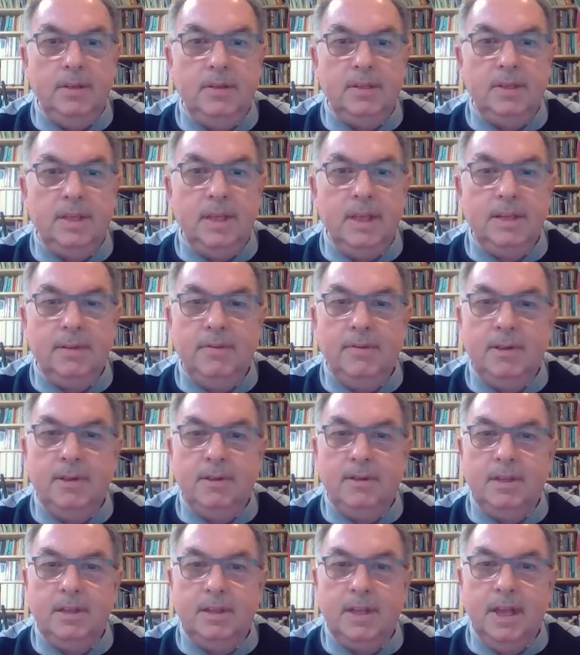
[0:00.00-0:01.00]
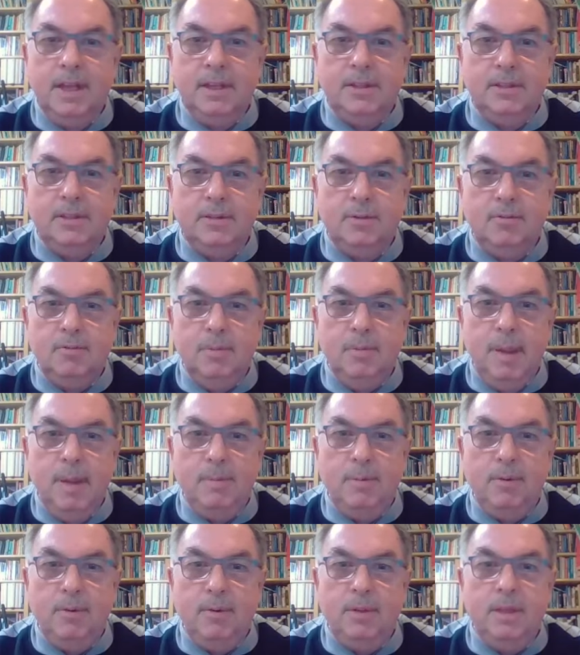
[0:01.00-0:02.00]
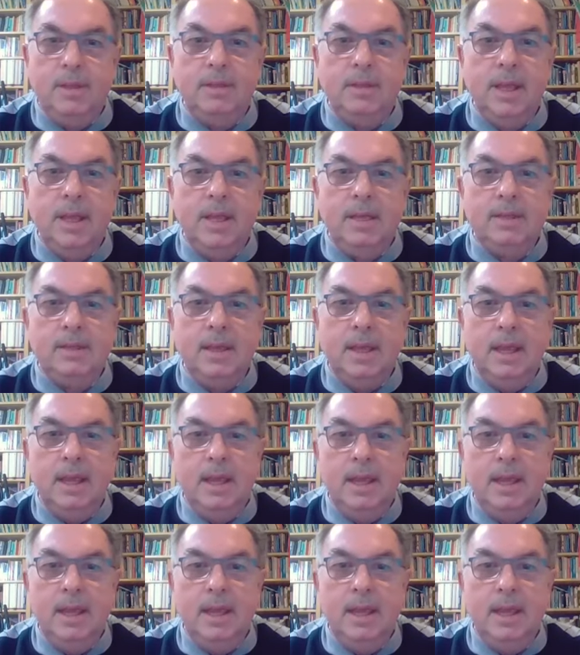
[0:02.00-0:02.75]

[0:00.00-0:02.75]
You see how difficult it gets to remember all these days.